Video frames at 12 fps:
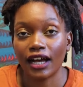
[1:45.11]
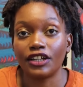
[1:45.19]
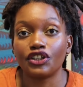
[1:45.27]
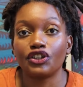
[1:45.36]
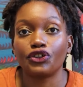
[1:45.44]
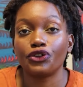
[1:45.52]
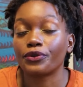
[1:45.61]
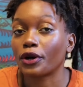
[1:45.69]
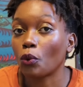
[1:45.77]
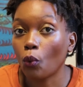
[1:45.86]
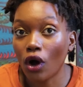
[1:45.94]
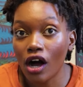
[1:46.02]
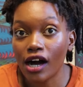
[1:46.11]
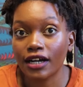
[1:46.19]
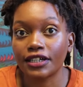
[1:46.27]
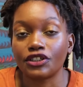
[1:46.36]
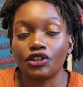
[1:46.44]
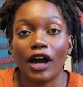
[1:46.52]
and you're at
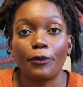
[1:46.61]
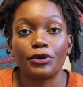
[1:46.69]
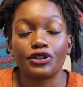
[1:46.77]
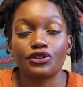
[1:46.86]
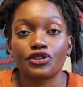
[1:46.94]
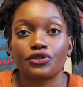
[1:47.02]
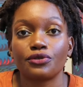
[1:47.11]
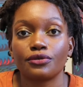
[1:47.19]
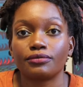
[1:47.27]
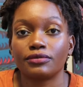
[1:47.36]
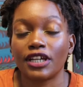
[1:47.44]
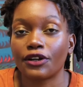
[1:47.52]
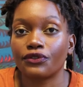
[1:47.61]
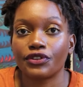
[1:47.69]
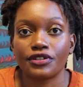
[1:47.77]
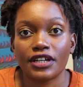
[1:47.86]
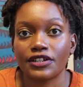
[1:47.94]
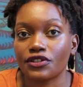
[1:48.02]
work and you happen not to get off
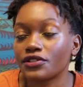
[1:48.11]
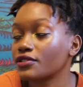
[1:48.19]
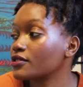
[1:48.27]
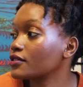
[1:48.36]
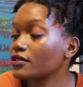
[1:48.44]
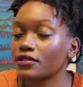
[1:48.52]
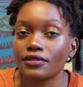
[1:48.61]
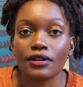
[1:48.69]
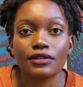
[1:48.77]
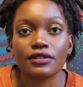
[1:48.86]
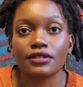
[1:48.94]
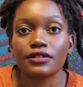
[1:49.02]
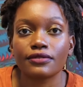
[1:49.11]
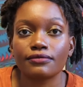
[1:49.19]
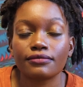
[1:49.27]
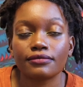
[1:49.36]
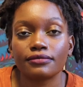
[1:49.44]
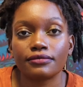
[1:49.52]
your desk to go to the
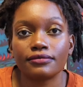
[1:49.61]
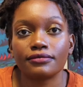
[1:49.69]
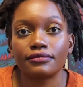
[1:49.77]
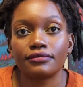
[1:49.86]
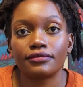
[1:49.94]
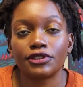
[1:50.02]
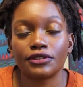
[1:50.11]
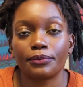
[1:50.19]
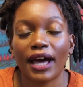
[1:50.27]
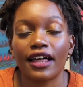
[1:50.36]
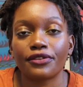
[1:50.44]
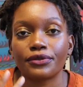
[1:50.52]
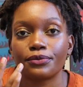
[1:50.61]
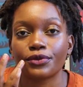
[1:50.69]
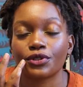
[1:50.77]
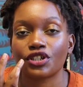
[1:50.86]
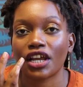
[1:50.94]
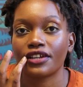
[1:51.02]
bathroom
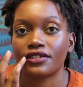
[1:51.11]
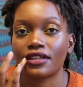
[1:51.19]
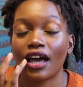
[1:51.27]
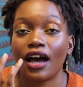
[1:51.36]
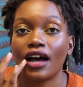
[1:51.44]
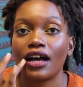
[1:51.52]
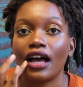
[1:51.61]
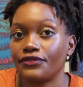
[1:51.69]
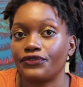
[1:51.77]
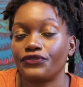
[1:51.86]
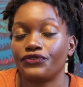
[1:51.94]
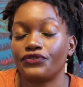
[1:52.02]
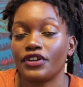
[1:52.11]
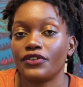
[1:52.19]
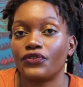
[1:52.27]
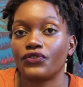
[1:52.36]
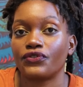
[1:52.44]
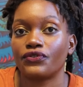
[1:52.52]
to change that, if
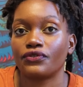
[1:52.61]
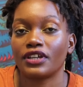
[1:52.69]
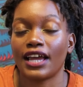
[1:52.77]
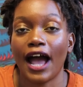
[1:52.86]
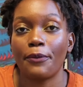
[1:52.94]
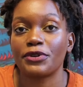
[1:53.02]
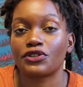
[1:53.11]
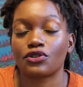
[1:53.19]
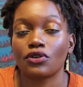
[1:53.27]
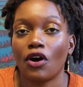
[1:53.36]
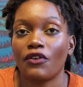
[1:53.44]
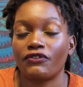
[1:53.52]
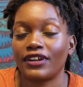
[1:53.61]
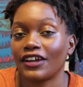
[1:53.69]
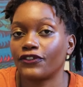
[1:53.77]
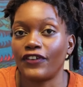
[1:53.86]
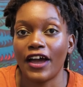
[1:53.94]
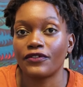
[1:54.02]
it happens to go for
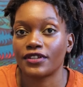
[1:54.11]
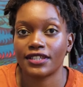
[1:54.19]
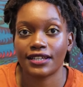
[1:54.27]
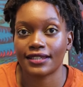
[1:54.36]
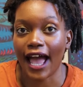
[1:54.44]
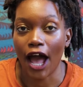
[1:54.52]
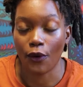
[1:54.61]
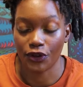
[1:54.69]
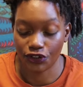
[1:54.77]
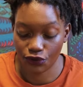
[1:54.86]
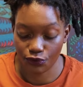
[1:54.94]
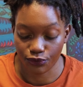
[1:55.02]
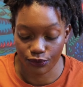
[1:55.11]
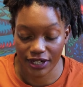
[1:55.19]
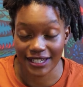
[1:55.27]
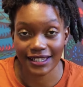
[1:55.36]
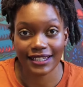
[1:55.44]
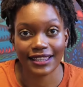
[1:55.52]
like 5 or 6 hours, you
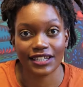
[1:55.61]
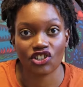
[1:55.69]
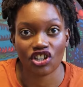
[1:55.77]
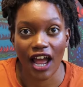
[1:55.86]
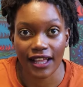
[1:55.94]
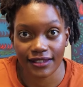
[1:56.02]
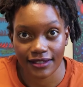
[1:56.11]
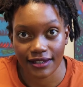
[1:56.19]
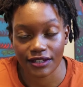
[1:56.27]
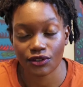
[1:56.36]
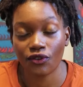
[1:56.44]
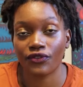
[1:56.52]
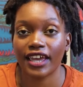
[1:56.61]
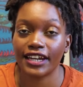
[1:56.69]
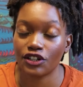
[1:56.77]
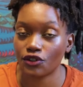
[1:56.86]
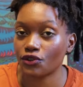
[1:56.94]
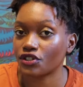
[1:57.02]
risk the chances of
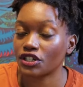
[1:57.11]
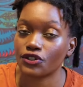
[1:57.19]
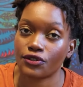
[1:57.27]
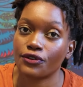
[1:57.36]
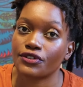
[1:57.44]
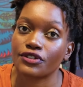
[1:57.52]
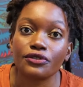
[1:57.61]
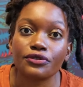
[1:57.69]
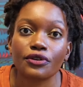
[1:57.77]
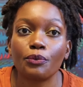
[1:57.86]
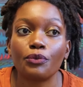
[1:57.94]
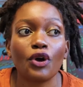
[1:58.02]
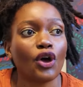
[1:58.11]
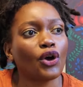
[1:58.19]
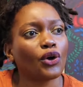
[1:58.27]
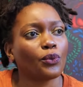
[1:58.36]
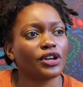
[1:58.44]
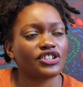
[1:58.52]
getting toxic shock syndrome,
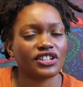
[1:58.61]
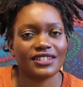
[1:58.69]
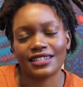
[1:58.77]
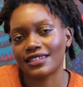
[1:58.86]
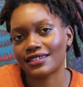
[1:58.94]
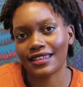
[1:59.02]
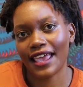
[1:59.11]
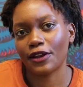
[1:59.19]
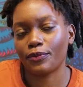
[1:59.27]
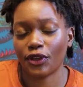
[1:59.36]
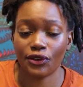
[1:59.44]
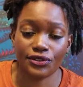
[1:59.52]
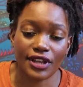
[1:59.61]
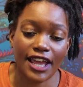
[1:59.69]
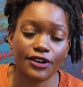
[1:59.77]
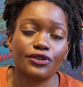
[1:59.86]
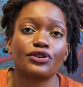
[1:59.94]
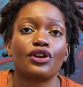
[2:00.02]
which is insane because I
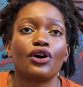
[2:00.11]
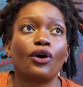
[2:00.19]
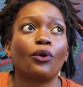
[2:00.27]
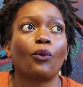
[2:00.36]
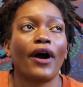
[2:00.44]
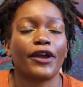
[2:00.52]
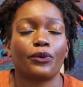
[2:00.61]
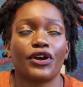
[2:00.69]
don't know why